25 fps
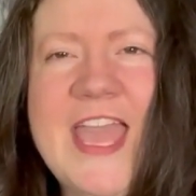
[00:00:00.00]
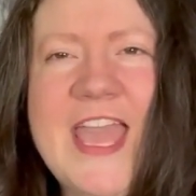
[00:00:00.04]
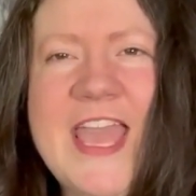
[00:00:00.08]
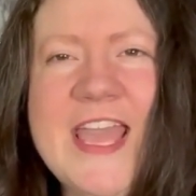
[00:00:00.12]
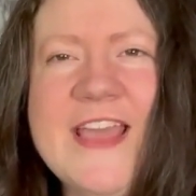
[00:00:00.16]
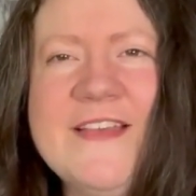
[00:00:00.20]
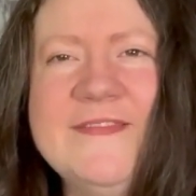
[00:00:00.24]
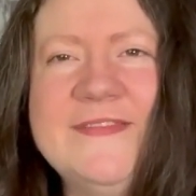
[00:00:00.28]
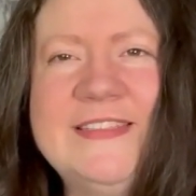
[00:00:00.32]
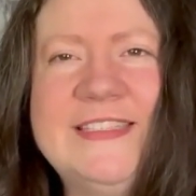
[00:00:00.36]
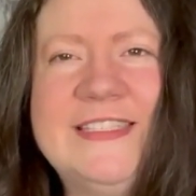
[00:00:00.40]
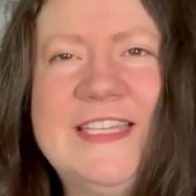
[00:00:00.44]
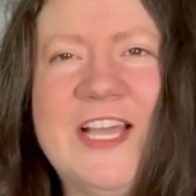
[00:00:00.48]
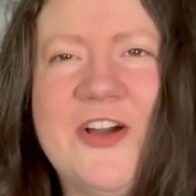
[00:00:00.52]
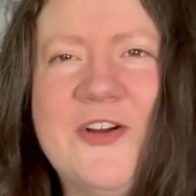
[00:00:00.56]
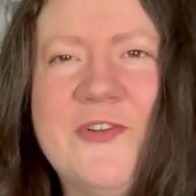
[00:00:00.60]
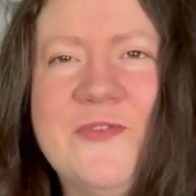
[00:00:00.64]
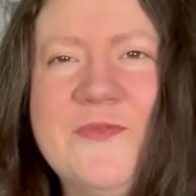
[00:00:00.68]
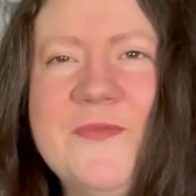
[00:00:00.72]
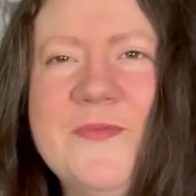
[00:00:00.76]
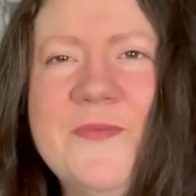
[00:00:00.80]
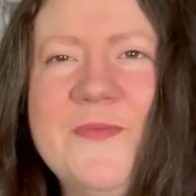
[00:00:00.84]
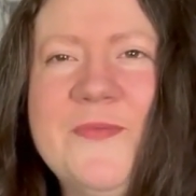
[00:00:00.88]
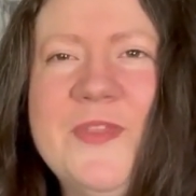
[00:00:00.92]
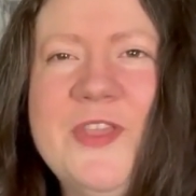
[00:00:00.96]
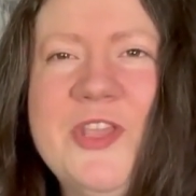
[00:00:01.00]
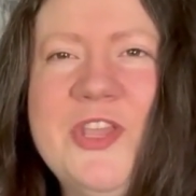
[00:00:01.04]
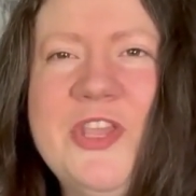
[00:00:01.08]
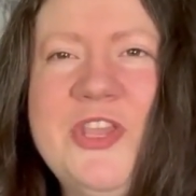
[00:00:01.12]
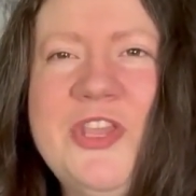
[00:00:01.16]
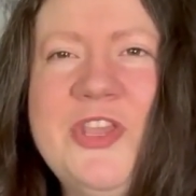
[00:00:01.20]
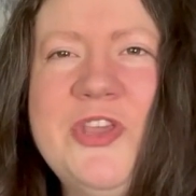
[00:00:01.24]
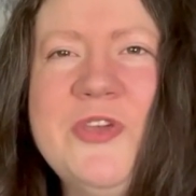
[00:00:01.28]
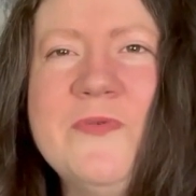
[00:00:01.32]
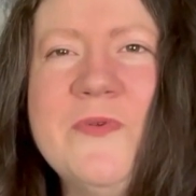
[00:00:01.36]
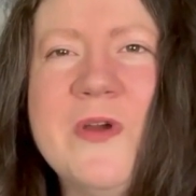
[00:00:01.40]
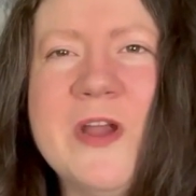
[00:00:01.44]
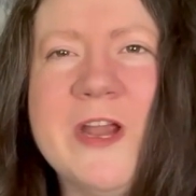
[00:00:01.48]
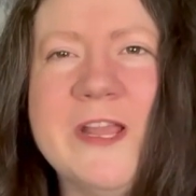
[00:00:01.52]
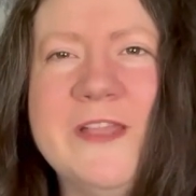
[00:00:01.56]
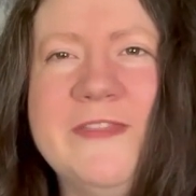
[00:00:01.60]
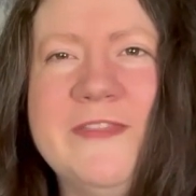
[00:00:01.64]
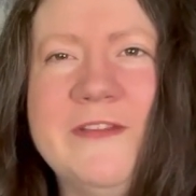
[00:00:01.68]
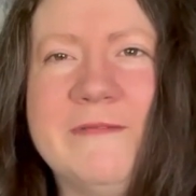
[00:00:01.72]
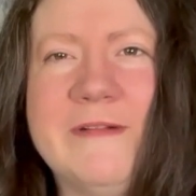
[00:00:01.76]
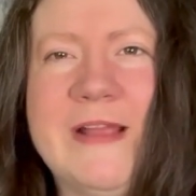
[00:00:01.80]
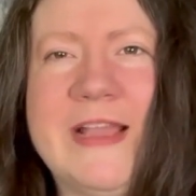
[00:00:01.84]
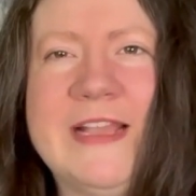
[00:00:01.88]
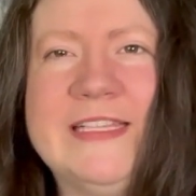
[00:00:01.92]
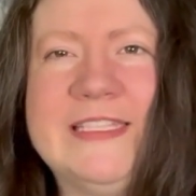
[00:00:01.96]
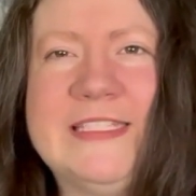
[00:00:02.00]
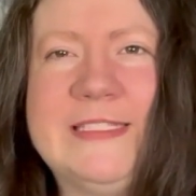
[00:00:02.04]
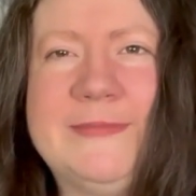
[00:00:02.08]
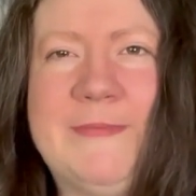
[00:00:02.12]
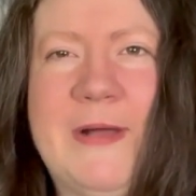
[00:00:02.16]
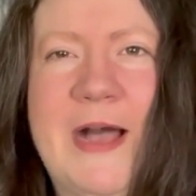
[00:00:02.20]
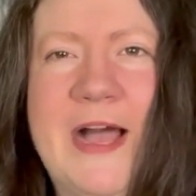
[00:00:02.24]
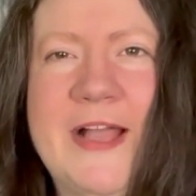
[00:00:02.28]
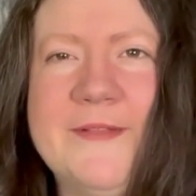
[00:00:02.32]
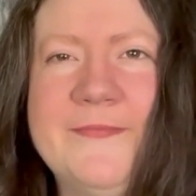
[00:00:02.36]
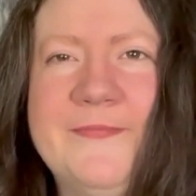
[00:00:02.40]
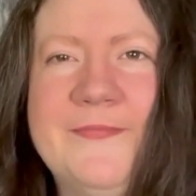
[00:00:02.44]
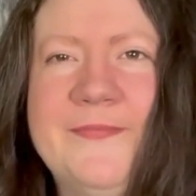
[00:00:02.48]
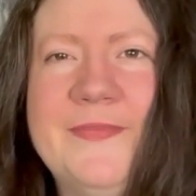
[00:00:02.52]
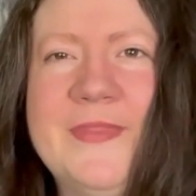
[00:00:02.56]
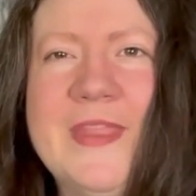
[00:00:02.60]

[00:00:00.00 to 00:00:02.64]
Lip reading: If so, you are in the right spot.